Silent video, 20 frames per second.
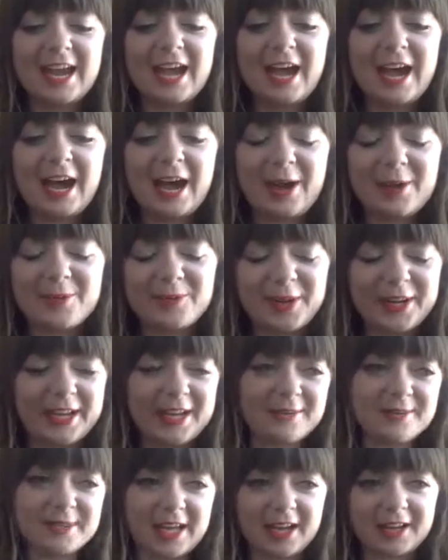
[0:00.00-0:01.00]
My
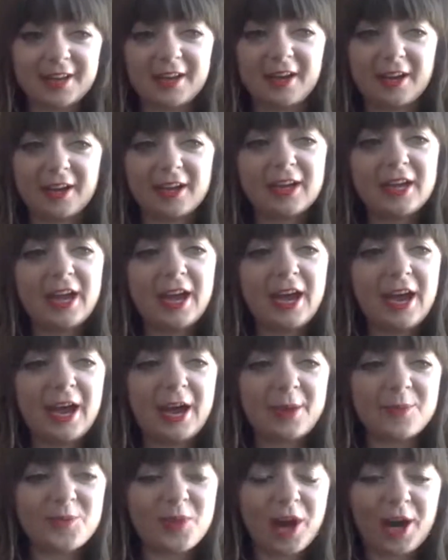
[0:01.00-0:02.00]
name's Anna,
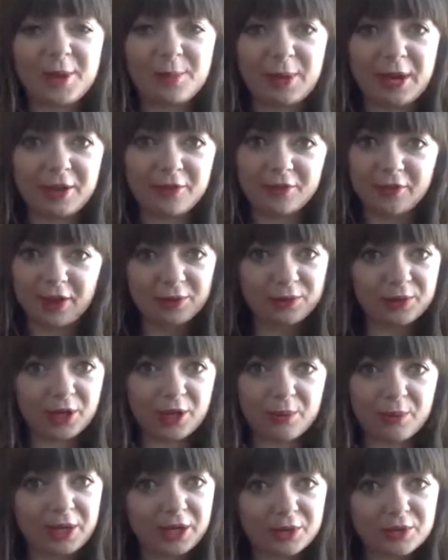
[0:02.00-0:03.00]
I'm a final year
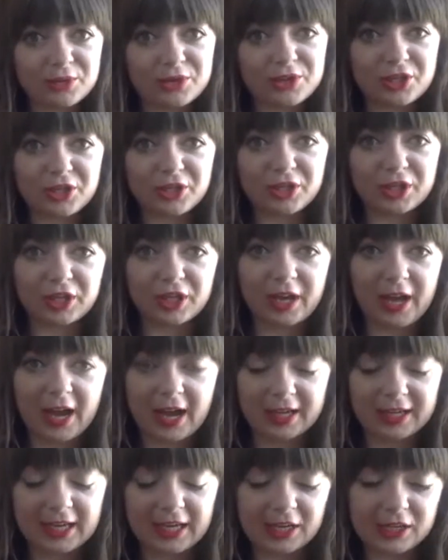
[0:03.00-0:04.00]
medical student
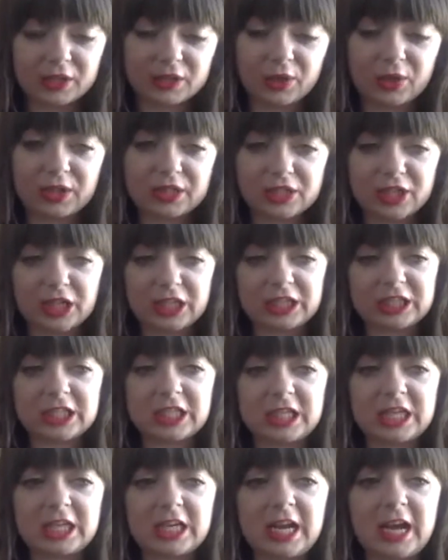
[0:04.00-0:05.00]
at King's College London,